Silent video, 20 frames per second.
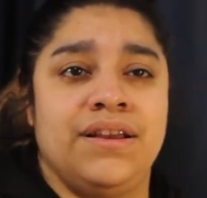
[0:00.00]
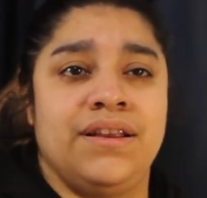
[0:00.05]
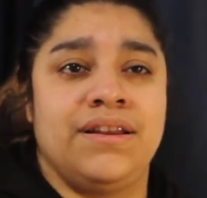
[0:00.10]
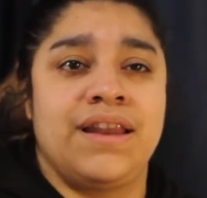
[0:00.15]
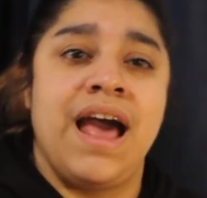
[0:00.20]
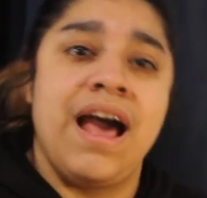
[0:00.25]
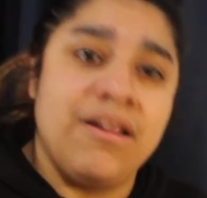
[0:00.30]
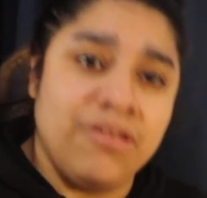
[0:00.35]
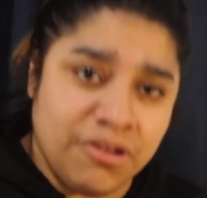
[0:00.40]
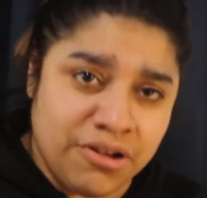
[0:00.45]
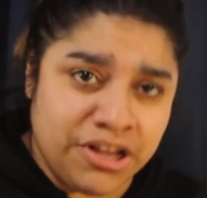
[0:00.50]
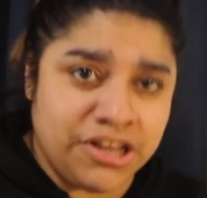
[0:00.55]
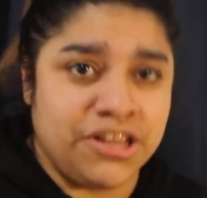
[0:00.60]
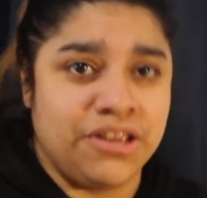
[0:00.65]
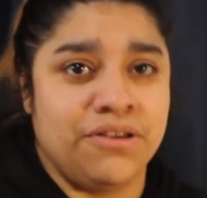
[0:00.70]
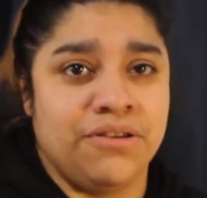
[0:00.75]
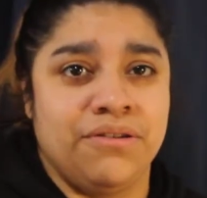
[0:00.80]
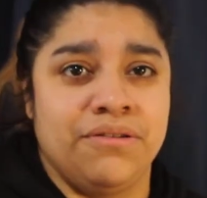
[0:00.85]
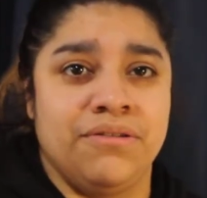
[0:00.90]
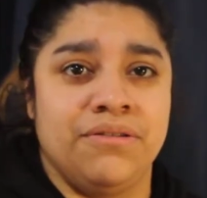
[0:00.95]
Now look at
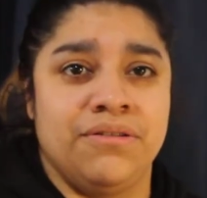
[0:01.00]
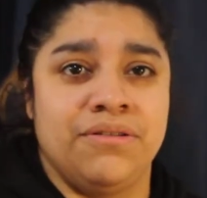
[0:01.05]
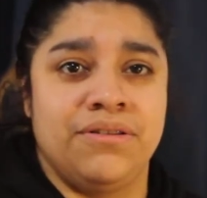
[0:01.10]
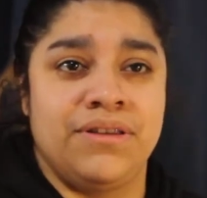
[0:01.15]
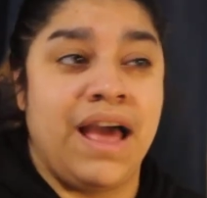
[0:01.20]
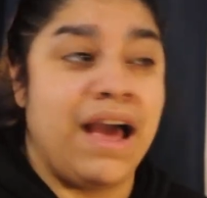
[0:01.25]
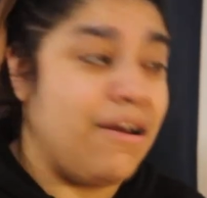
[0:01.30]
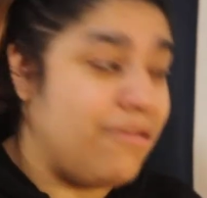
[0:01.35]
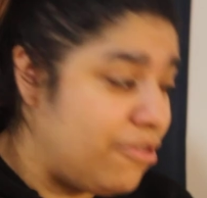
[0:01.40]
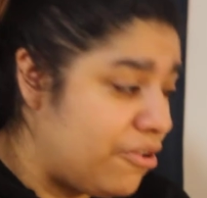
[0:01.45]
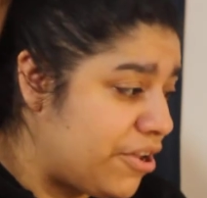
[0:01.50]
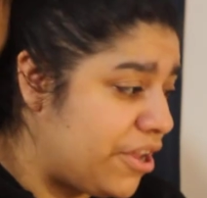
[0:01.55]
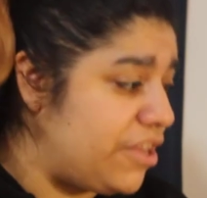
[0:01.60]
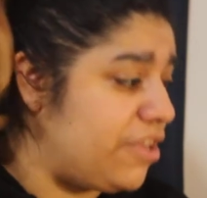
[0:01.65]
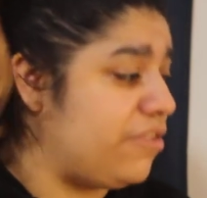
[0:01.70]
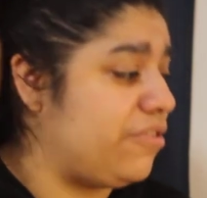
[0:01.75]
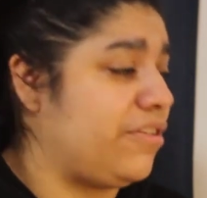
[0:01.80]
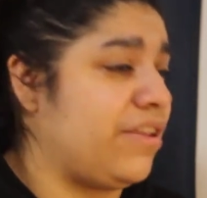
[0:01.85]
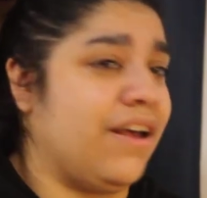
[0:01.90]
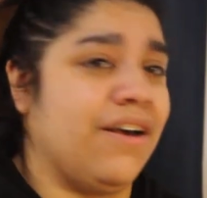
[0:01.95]
you. Now look at
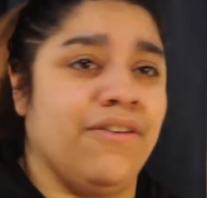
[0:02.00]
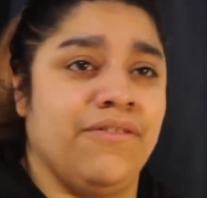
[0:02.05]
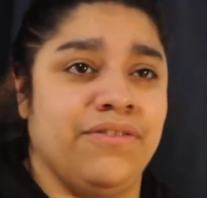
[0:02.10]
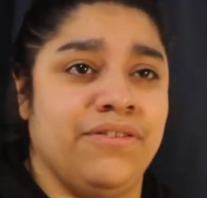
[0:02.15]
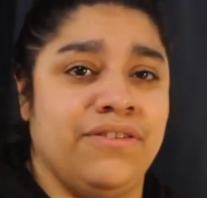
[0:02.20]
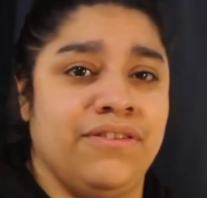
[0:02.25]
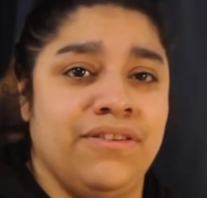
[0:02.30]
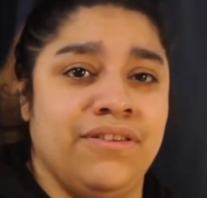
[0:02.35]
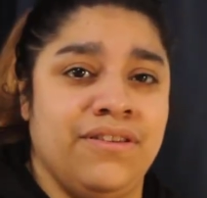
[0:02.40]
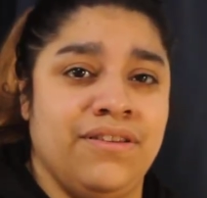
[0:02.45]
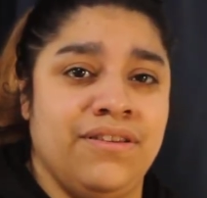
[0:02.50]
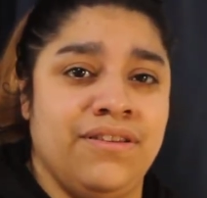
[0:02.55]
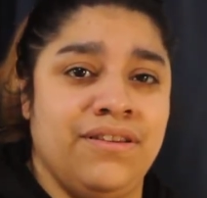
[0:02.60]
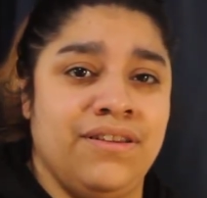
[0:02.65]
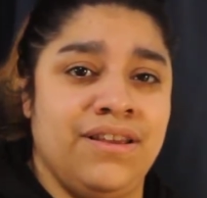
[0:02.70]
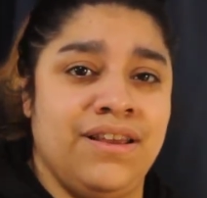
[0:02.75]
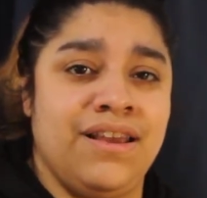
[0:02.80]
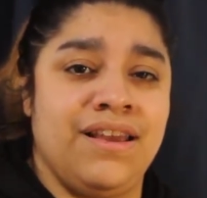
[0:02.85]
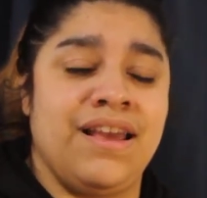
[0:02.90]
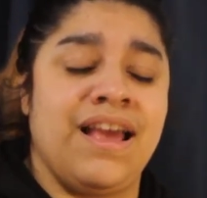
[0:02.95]
yourselves.
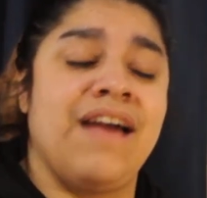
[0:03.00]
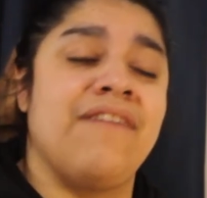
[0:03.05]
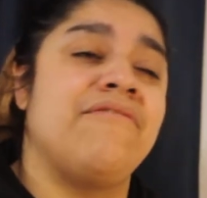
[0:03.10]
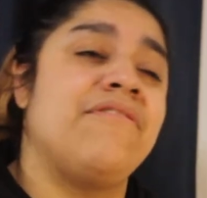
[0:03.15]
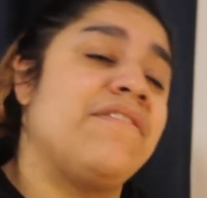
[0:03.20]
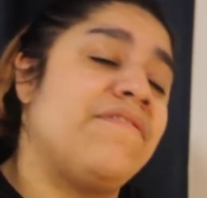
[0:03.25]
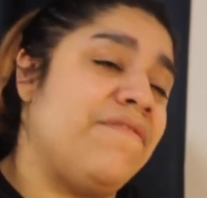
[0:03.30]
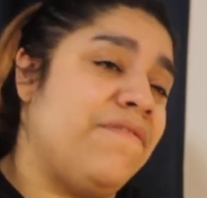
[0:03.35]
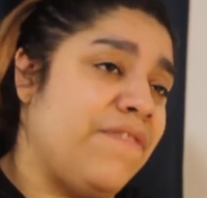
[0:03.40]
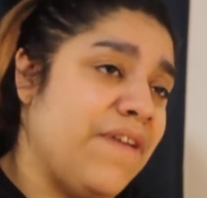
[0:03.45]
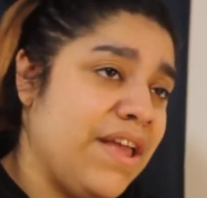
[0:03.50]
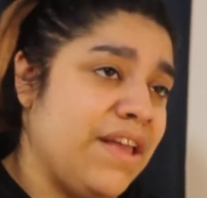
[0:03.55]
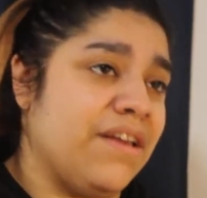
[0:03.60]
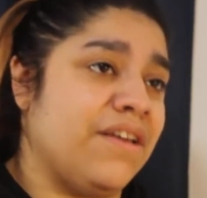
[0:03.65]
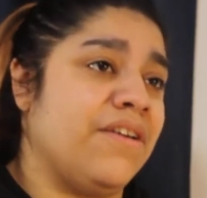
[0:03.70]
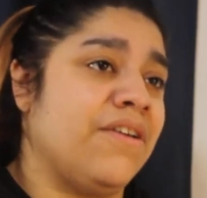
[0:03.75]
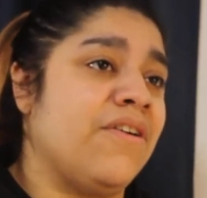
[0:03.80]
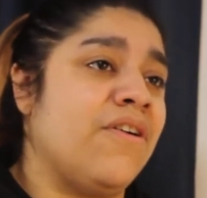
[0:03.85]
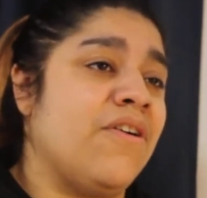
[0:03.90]
And rethink.